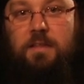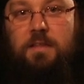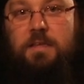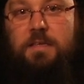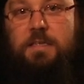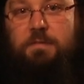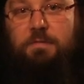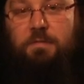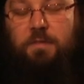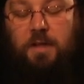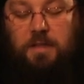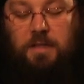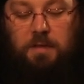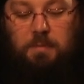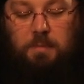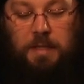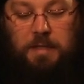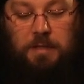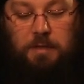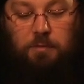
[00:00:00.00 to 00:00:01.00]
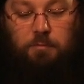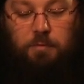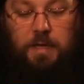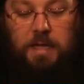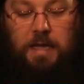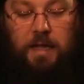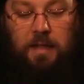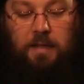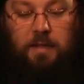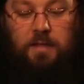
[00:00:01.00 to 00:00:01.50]
these fundamental
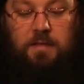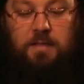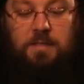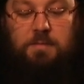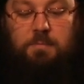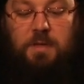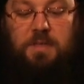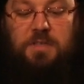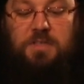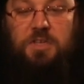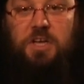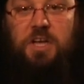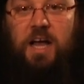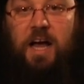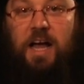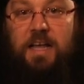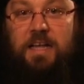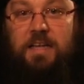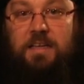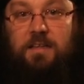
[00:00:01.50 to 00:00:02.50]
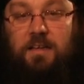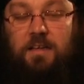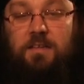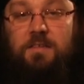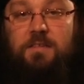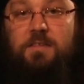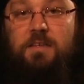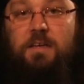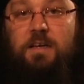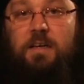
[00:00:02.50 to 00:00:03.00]
realities must guide
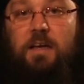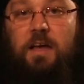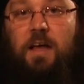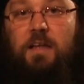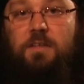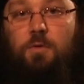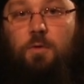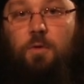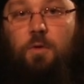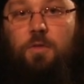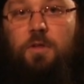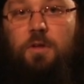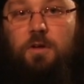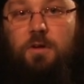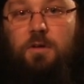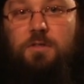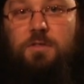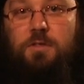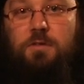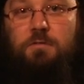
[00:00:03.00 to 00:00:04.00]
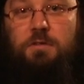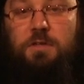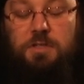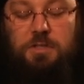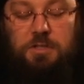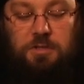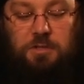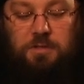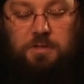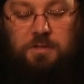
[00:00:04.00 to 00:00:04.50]
us as Orthodox
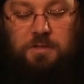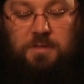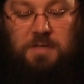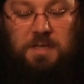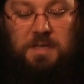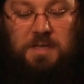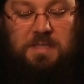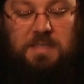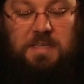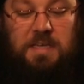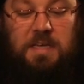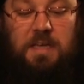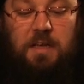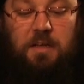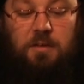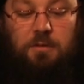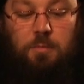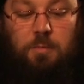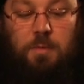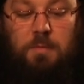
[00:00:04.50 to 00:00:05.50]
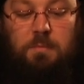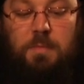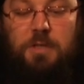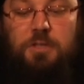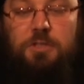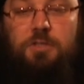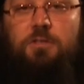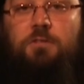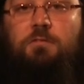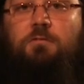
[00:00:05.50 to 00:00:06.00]
Christians seeking to be
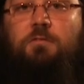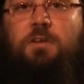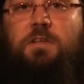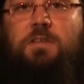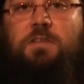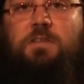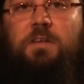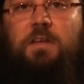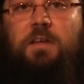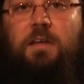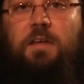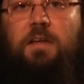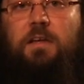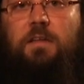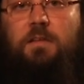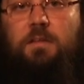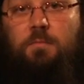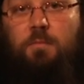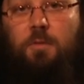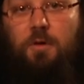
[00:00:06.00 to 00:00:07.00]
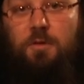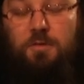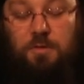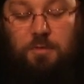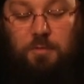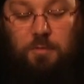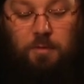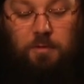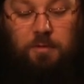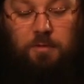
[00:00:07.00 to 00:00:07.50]
missionaries in the
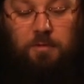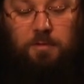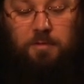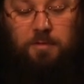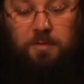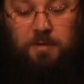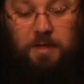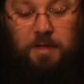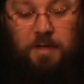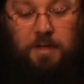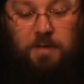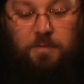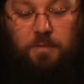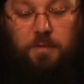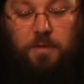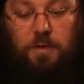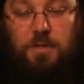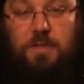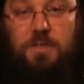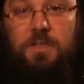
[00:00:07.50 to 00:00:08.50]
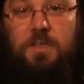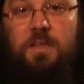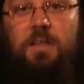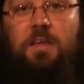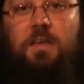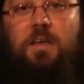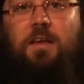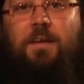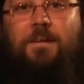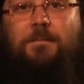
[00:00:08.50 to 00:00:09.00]
modern world.
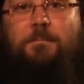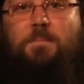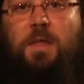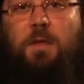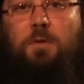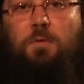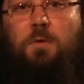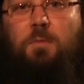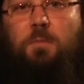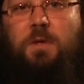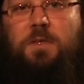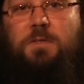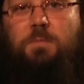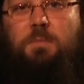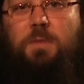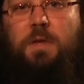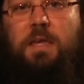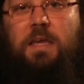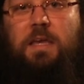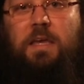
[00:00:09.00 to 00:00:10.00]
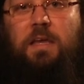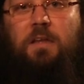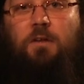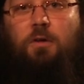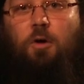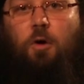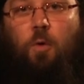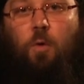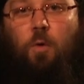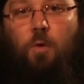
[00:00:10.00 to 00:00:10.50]
Firstly, that we must
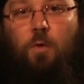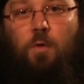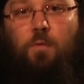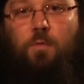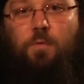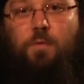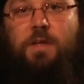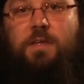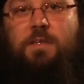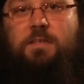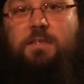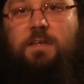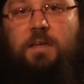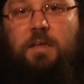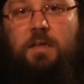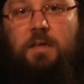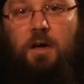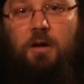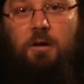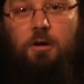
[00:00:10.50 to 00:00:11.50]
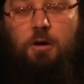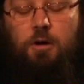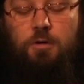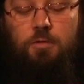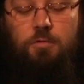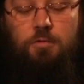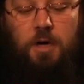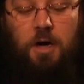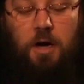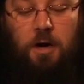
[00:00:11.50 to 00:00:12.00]
begin always in our
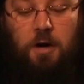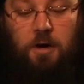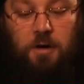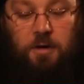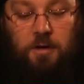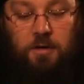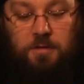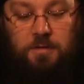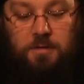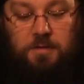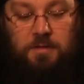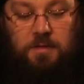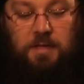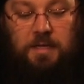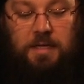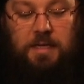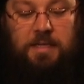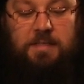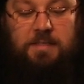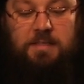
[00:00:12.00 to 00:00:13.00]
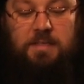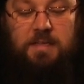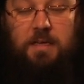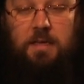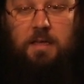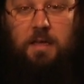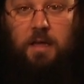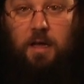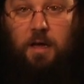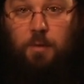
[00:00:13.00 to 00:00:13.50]
own heart,
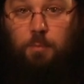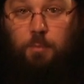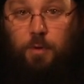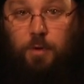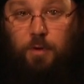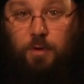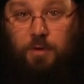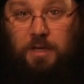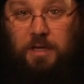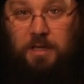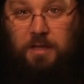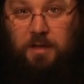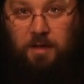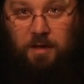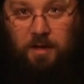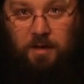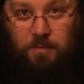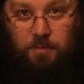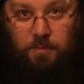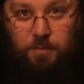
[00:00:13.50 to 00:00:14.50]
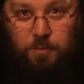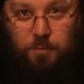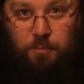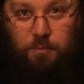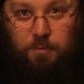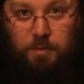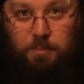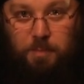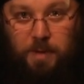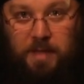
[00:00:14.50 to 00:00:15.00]
seeking a burning love through
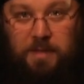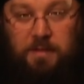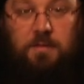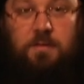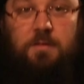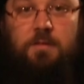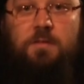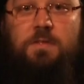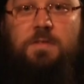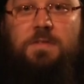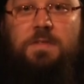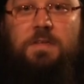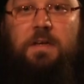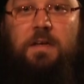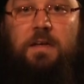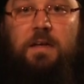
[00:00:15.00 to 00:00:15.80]
repentance